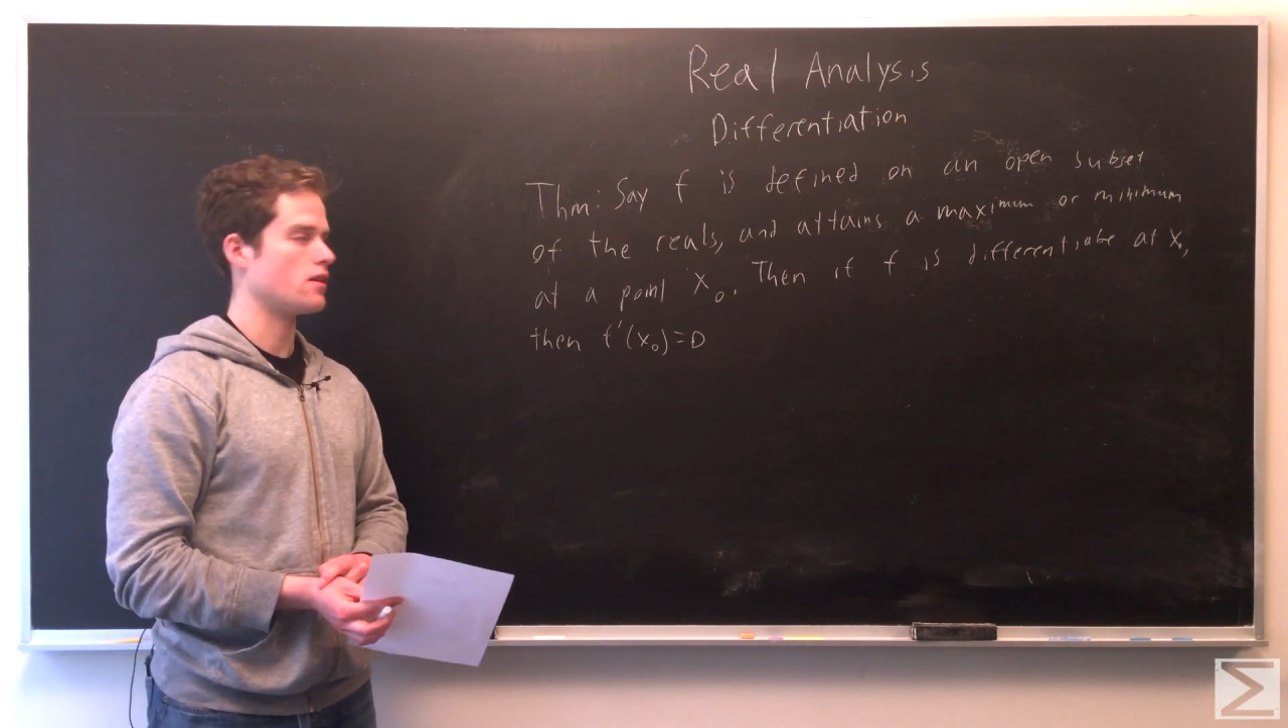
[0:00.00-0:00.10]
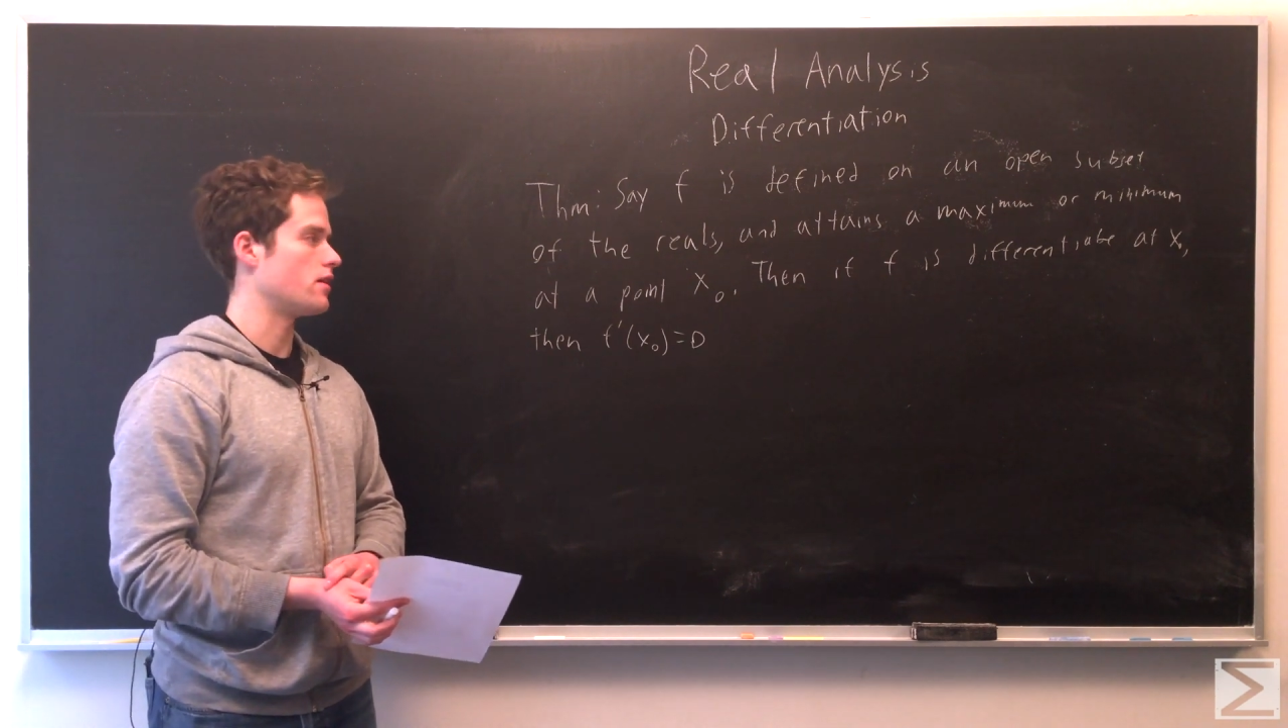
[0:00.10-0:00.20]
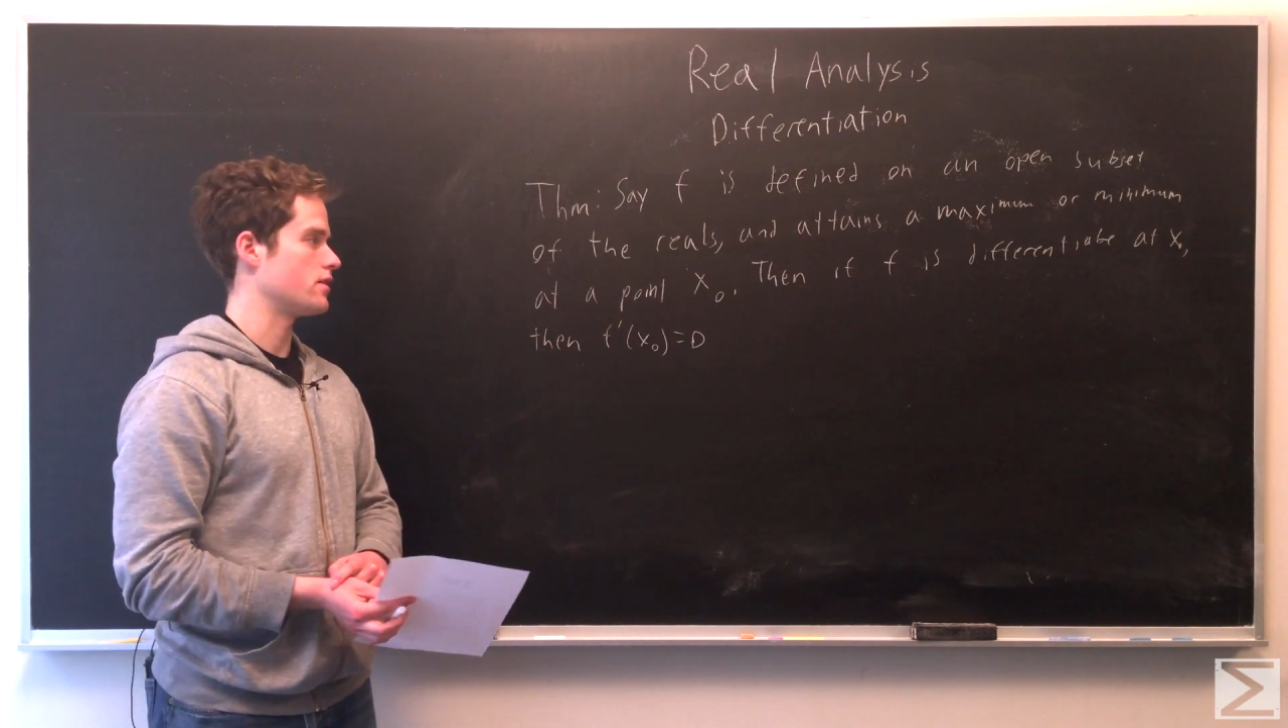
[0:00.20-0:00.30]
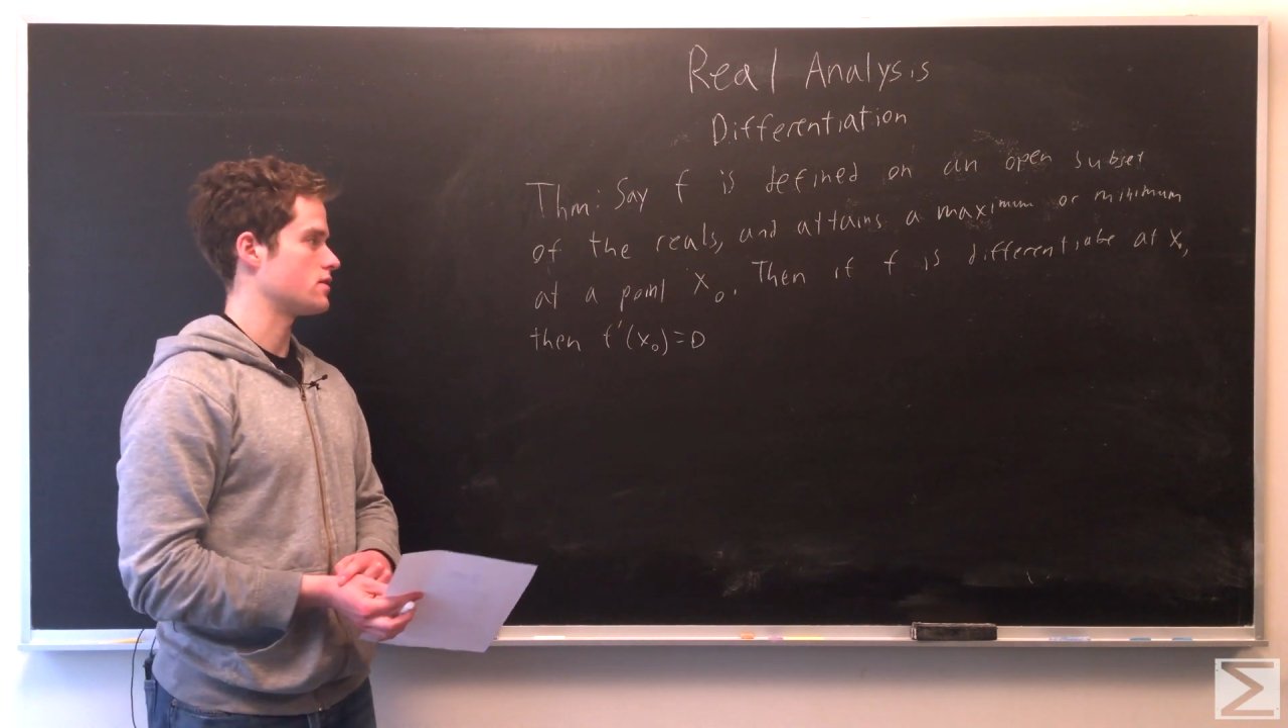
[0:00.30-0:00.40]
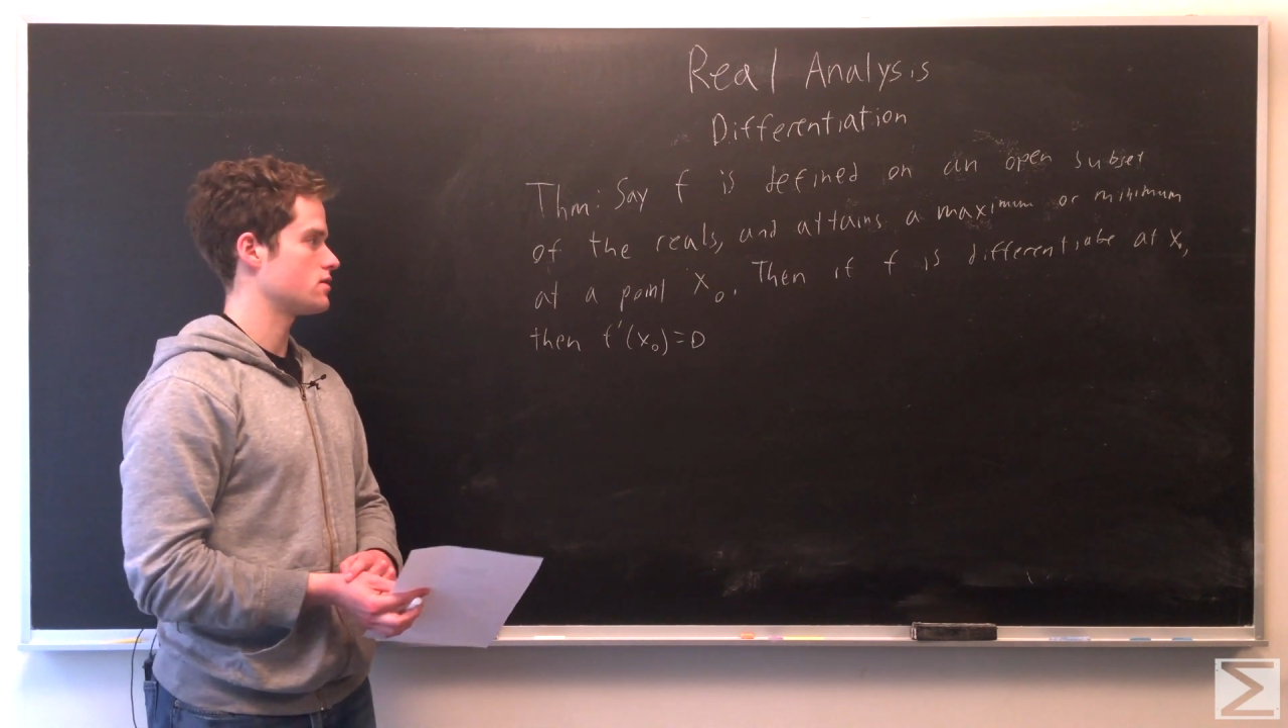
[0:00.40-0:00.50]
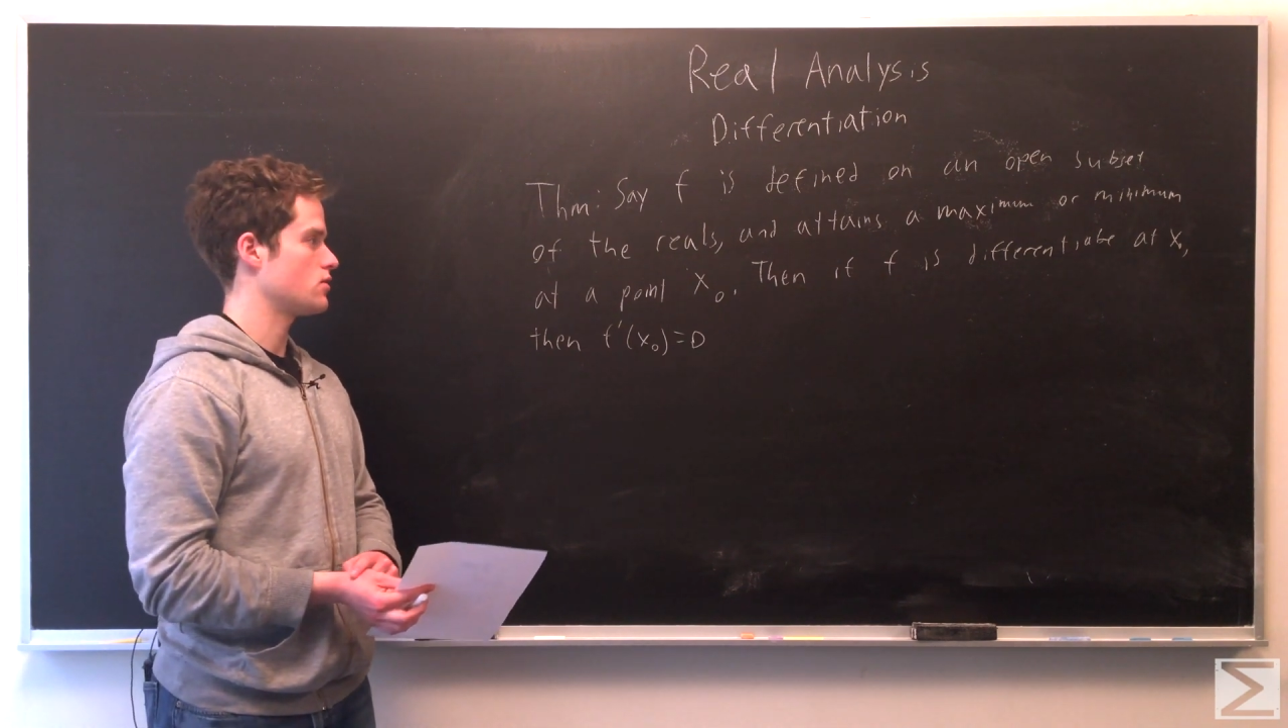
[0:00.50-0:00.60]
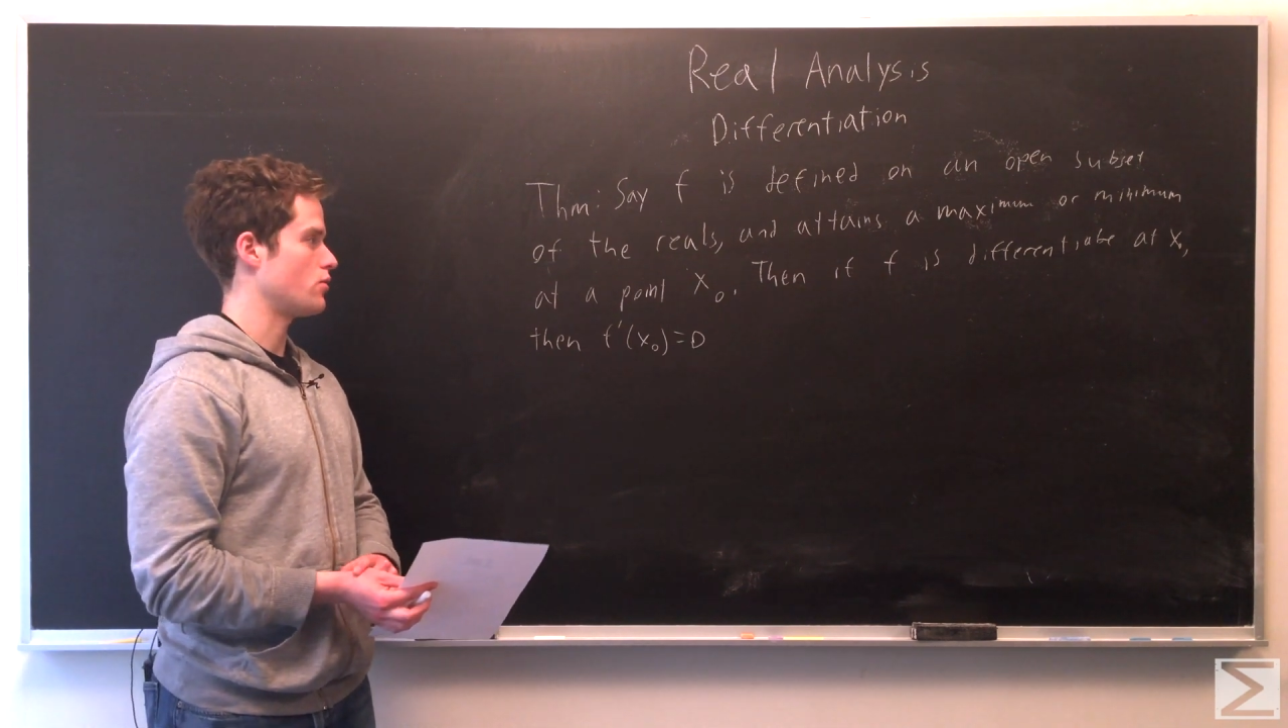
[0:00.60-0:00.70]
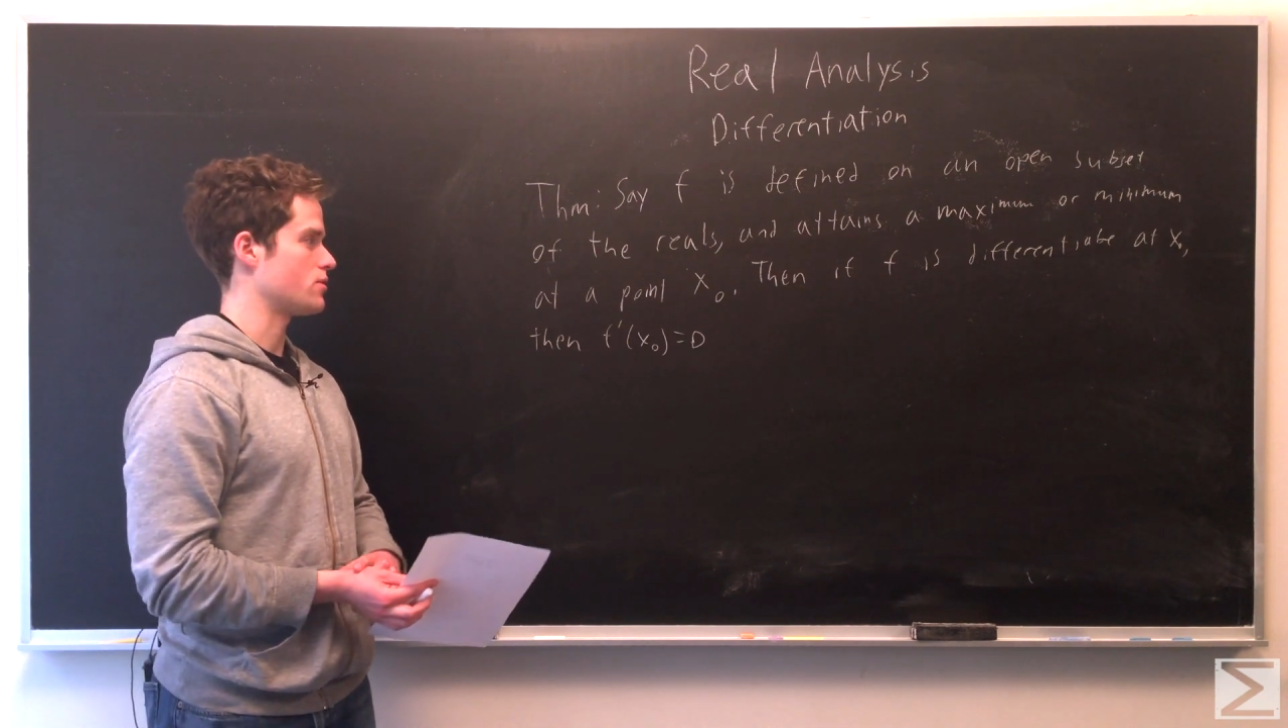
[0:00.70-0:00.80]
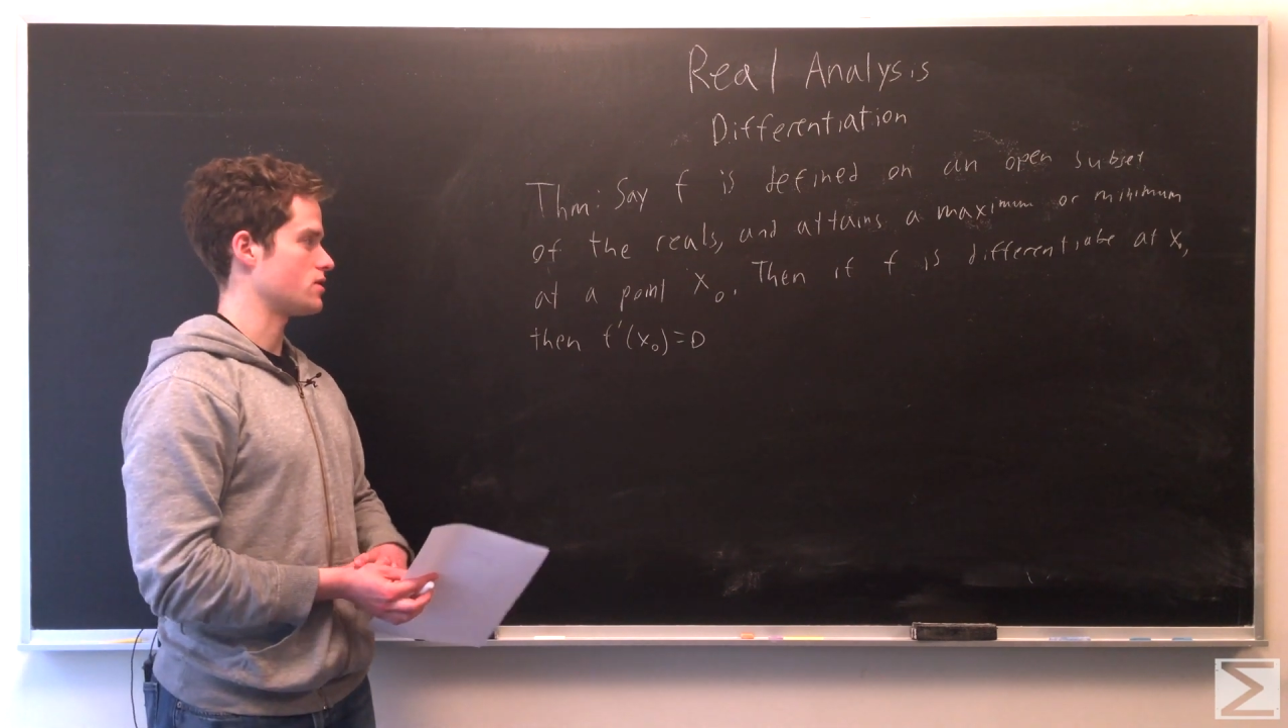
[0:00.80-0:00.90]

on this open